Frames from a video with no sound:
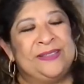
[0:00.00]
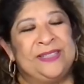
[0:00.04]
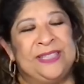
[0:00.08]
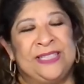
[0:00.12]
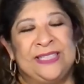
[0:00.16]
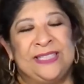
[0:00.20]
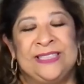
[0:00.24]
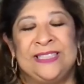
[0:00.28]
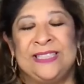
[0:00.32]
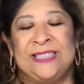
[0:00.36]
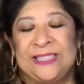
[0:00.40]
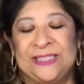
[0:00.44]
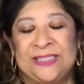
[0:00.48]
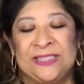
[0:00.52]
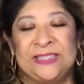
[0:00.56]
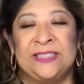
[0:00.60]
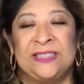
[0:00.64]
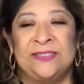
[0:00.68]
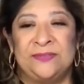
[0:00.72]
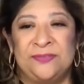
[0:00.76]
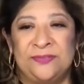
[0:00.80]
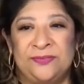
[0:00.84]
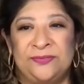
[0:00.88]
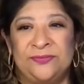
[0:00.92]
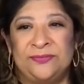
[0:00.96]
It's
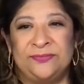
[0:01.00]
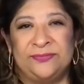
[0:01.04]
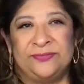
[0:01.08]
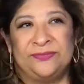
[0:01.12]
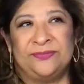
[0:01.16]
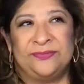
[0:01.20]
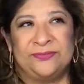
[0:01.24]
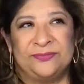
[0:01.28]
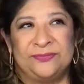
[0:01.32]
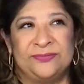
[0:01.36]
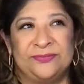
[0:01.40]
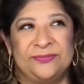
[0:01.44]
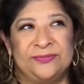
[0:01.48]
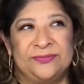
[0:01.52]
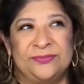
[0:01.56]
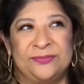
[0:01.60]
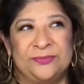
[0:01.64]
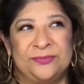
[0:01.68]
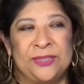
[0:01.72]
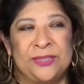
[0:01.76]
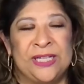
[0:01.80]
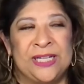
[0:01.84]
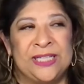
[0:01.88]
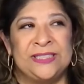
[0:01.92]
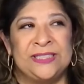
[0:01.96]
the
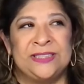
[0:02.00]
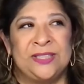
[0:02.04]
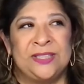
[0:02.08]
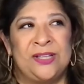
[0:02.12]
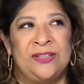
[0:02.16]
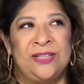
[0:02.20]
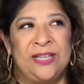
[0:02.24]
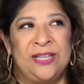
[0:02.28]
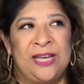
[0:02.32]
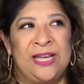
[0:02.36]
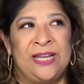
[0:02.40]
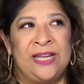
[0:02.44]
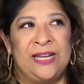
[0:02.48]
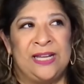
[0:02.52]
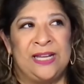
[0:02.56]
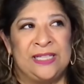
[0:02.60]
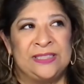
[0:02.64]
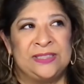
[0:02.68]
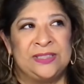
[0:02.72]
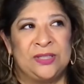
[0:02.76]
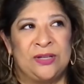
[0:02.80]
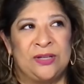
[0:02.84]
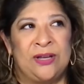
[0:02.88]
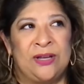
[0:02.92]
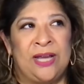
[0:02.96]
when I saw that, I
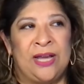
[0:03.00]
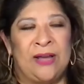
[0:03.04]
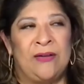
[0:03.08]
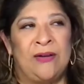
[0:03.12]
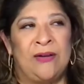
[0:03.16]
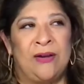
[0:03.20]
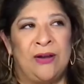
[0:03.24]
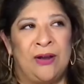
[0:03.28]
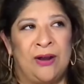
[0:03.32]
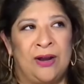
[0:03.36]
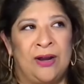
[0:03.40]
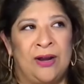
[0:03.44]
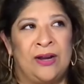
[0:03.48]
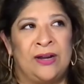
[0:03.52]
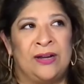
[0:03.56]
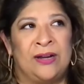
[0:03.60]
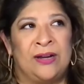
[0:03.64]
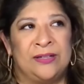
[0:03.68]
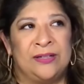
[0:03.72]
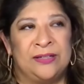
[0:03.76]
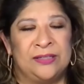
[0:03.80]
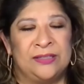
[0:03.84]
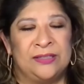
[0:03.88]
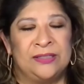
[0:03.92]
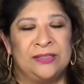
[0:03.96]
saw how
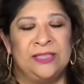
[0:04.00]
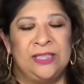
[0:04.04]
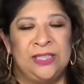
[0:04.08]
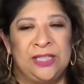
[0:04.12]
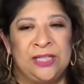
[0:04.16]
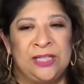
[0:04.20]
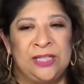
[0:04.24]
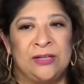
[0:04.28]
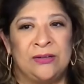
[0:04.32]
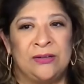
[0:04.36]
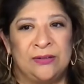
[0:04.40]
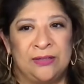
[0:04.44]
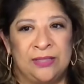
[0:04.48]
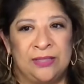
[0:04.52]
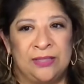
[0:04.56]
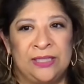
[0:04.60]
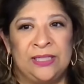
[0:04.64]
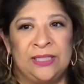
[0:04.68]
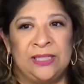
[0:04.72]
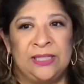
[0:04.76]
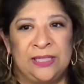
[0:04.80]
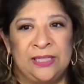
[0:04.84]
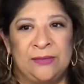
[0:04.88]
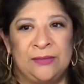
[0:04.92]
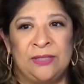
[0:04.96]
hard, you know,
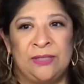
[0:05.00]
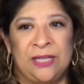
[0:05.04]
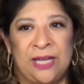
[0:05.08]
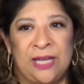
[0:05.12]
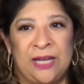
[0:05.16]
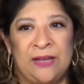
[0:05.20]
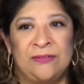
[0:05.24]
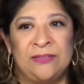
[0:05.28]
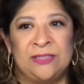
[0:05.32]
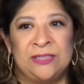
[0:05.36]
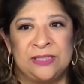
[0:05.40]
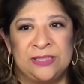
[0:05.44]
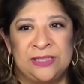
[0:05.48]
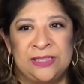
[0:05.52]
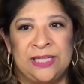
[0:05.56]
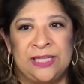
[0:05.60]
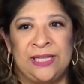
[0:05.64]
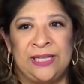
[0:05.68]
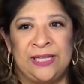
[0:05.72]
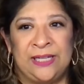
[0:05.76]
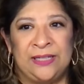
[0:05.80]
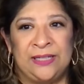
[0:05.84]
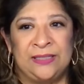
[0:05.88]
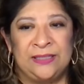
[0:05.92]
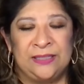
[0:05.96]
it would have to
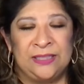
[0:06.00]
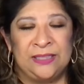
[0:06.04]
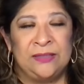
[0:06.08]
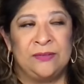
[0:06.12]
take.